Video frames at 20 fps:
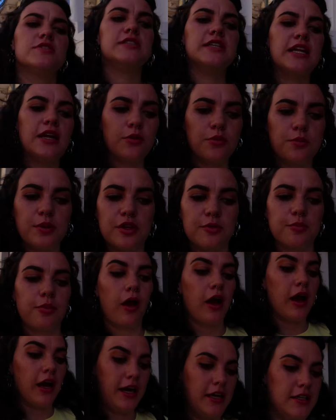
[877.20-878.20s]
today will be the
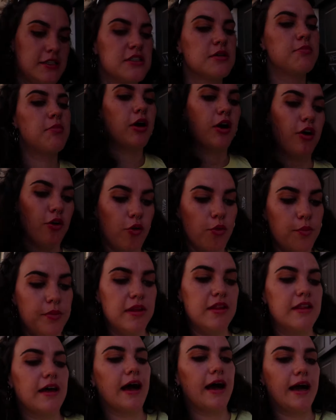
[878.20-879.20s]
Pride, tomorrow will be
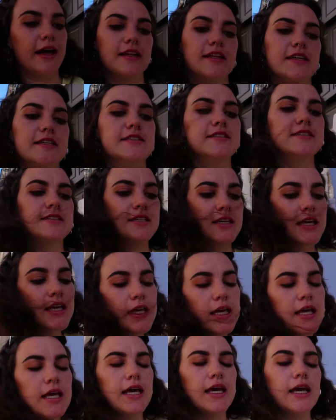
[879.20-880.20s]
the island,
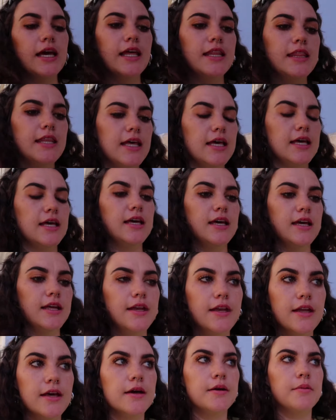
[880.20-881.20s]
and
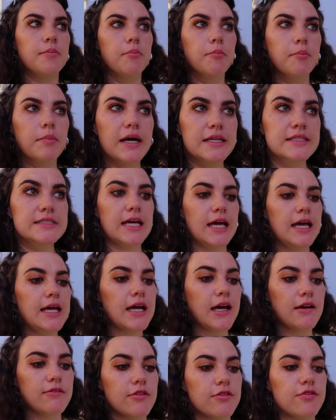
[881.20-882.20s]
then Monday
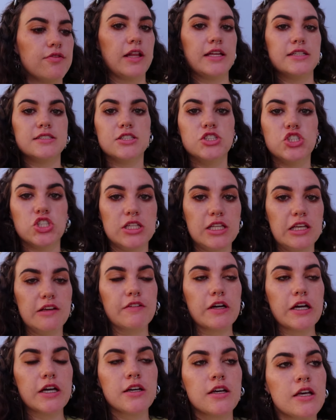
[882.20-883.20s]
I have a flight to
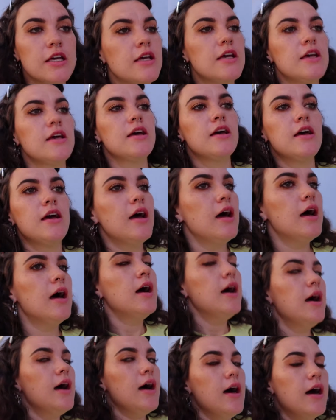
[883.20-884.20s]
Geneva.
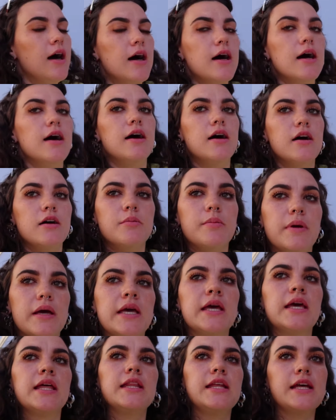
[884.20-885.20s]

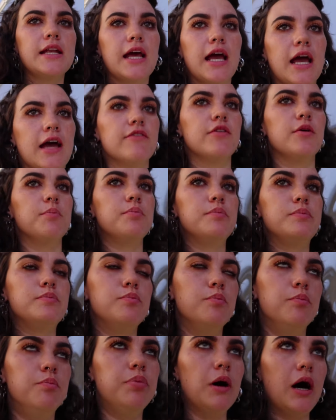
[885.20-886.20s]
And then I have a
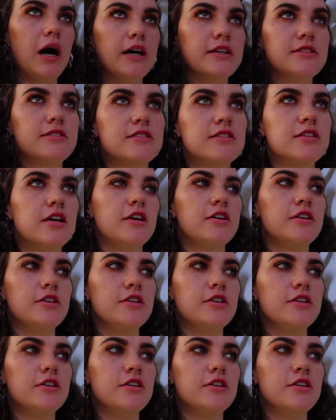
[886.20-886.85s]
bus,